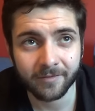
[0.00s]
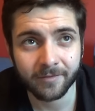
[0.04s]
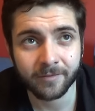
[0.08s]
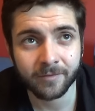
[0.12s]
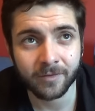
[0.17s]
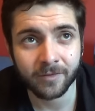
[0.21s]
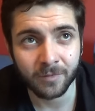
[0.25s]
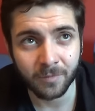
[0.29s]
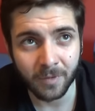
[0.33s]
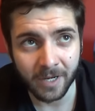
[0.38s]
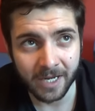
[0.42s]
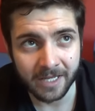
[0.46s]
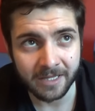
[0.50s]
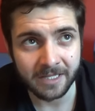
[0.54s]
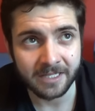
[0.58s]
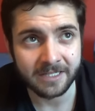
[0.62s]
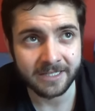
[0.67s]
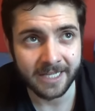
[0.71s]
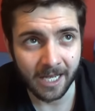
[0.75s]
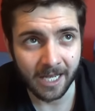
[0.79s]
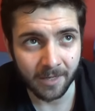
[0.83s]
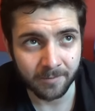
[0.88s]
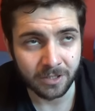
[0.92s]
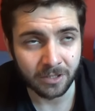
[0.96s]
the way the
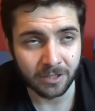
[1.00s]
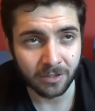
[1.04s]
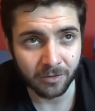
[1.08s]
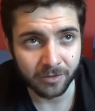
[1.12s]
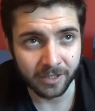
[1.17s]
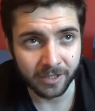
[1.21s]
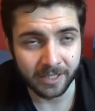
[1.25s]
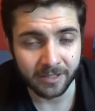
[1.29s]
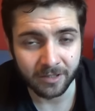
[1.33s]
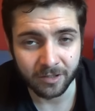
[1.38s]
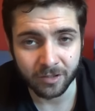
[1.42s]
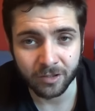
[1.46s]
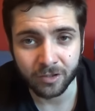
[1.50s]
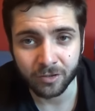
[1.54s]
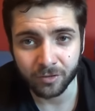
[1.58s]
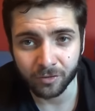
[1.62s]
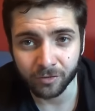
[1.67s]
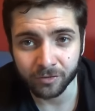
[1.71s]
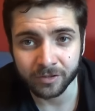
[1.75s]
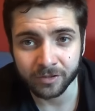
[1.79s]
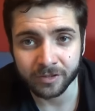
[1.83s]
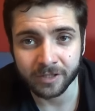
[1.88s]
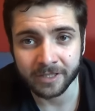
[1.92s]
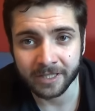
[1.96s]
setups are looking
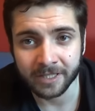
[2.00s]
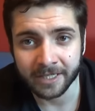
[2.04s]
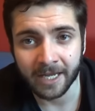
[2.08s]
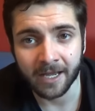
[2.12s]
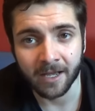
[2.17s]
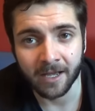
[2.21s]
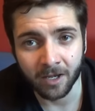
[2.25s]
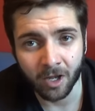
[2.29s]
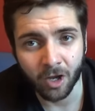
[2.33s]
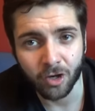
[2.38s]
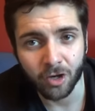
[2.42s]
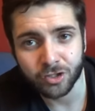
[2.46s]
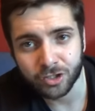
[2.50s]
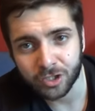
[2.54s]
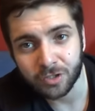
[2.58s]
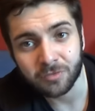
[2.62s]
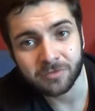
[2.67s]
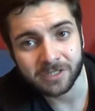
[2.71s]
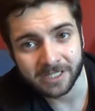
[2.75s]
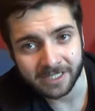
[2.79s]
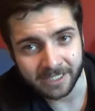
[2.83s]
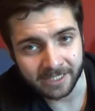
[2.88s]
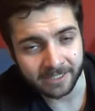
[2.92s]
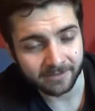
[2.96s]
good, are going to get a lot of
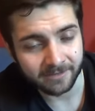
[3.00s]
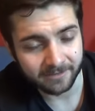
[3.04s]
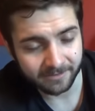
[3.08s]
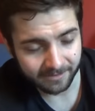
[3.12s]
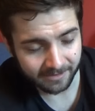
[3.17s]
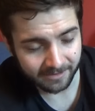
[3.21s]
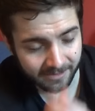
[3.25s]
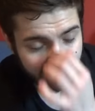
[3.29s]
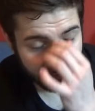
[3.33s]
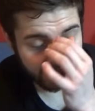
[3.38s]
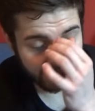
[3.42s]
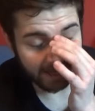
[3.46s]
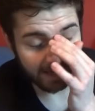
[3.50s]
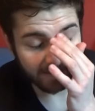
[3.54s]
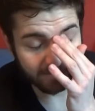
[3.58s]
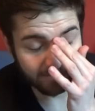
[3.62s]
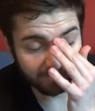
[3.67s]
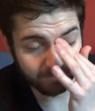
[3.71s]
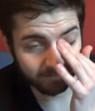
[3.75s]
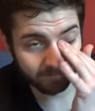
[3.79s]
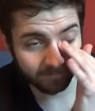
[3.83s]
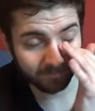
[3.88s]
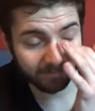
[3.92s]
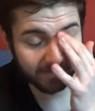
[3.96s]
shooting in,
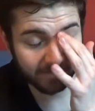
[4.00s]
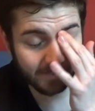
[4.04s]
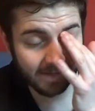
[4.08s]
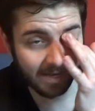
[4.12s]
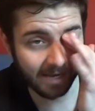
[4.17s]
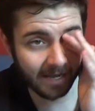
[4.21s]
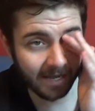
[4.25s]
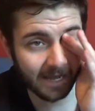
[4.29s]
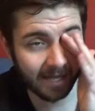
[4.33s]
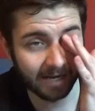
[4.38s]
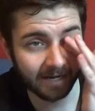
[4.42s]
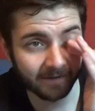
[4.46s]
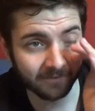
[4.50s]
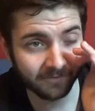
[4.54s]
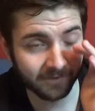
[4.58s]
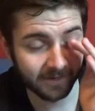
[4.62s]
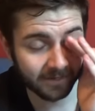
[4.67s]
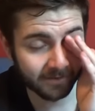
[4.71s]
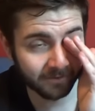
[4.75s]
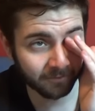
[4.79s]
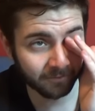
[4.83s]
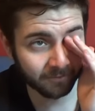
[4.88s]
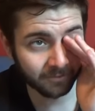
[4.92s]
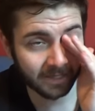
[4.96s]
and I
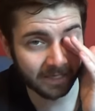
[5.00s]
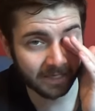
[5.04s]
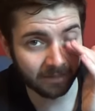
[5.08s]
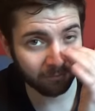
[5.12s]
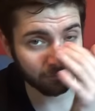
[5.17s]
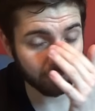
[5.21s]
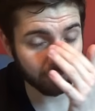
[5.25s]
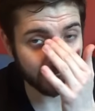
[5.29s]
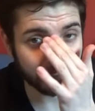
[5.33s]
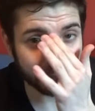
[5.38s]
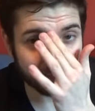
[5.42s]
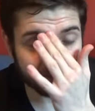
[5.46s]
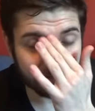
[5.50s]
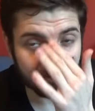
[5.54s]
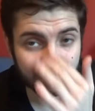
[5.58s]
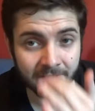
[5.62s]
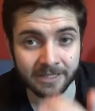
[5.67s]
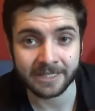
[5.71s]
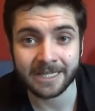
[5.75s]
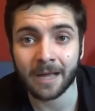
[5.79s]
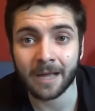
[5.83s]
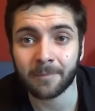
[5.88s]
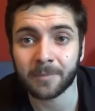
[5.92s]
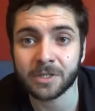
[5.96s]
think it'll really do the
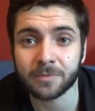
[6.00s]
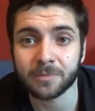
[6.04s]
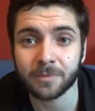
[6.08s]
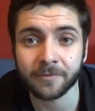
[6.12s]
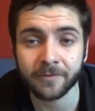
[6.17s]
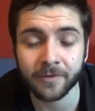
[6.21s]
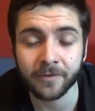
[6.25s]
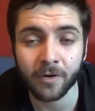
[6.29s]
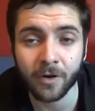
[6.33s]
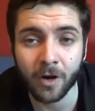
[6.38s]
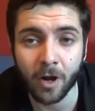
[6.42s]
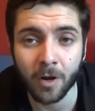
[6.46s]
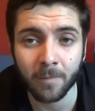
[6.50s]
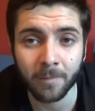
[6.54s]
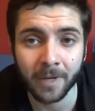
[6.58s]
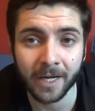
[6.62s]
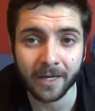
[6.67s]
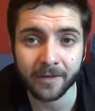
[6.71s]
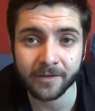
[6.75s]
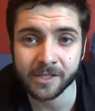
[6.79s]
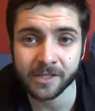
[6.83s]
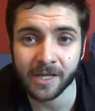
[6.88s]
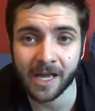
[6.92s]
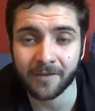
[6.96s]
damage before
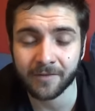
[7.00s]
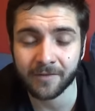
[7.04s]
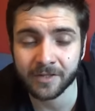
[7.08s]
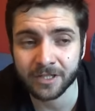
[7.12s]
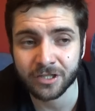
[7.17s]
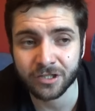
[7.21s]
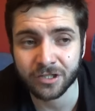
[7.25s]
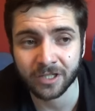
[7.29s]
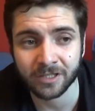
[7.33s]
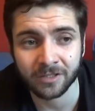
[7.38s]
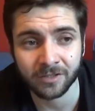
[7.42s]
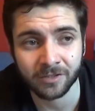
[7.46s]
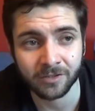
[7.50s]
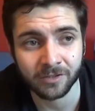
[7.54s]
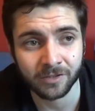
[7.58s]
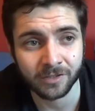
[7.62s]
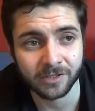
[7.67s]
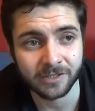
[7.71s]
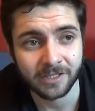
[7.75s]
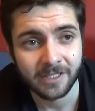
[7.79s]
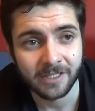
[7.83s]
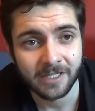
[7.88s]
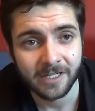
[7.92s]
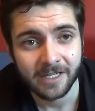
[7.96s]
combat. So having a Shadow
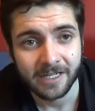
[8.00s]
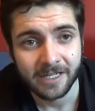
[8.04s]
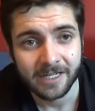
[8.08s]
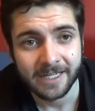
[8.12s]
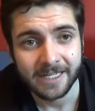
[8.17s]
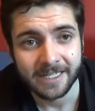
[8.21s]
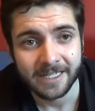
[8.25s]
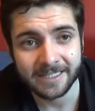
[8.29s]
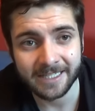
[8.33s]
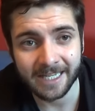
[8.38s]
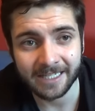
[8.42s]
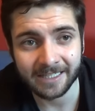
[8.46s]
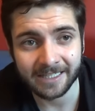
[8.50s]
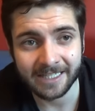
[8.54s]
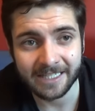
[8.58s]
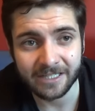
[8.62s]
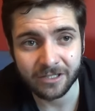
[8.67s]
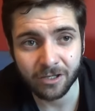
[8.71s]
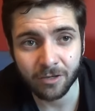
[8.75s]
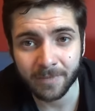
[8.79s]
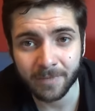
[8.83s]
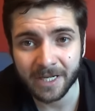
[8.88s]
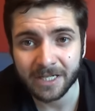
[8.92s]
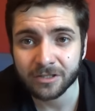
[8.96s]
Lord, sadly it's
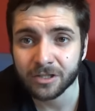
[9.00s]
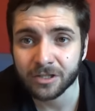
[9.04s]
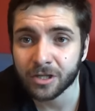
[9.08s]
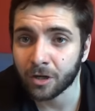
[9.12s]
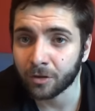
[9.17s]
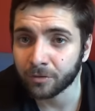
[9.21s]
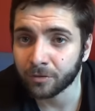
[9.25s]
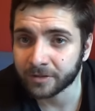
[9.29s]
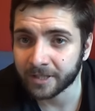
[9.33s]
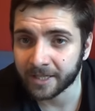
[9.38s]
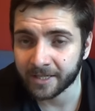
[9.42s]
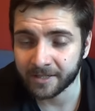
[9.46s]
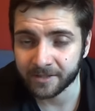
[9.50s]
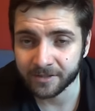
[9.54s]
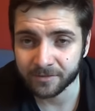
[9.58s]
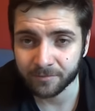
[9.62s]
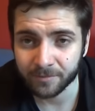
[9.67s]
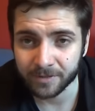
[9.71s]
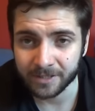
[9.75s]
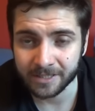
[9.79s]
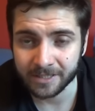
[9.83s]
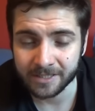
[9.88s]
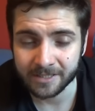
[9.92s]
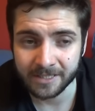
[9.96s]
going back to the old days
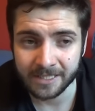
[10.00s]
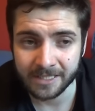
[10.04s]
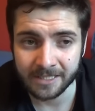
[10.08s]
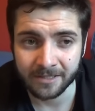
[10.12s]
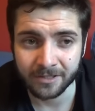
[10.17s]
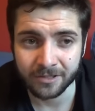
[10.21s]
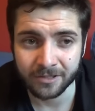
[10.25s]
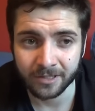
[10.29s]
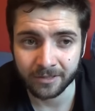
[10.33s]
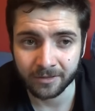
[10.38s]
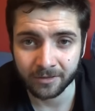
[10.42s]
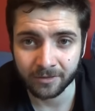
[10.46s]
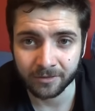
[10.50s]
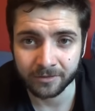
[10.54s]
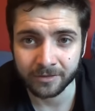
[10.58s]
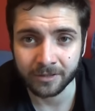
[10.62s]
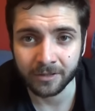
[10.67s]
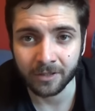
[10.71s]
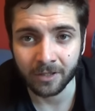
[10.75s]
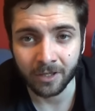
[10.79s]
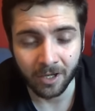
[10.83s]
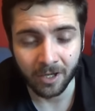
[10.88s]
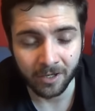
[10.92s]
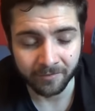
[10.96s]
when you see the Shadow Lord in
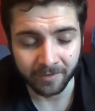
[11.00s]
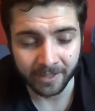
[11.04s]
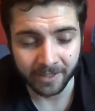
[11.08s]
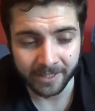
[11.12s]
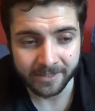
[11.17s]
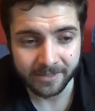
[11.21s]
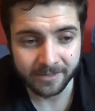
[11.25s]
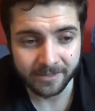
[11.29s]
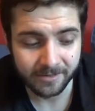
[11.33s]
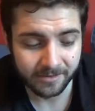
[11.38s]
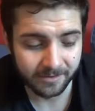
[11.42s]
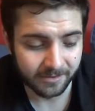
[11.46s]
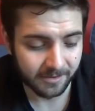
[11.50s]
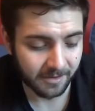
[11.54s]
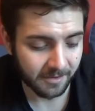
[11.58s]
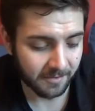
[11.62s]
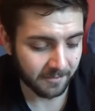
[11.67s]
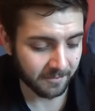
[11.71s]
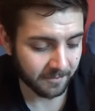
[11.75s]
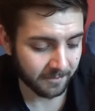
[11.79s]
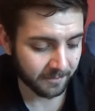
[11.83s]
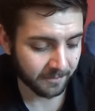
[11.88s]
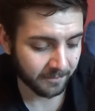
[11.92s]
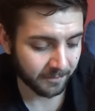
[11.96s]
a lot of lists,
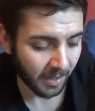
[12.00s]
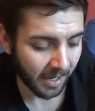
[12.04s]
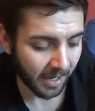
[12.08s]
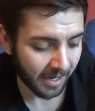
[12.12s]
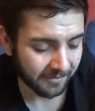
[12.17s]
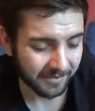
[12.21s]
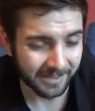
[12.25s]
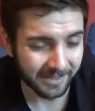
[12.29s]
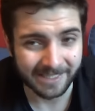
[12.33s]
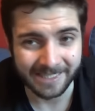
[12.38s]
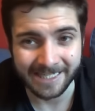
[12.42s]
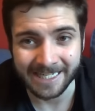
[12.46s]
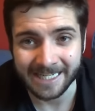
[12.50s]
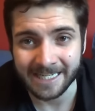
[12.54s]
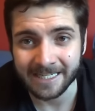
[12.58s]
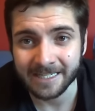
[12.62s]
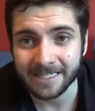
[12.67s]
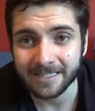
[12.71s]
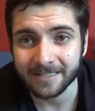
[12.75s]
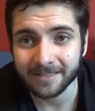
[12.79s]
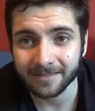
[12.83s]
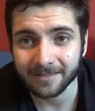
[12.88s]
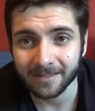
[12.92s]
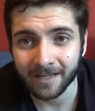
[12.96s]
but he's
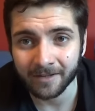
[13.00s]
needed.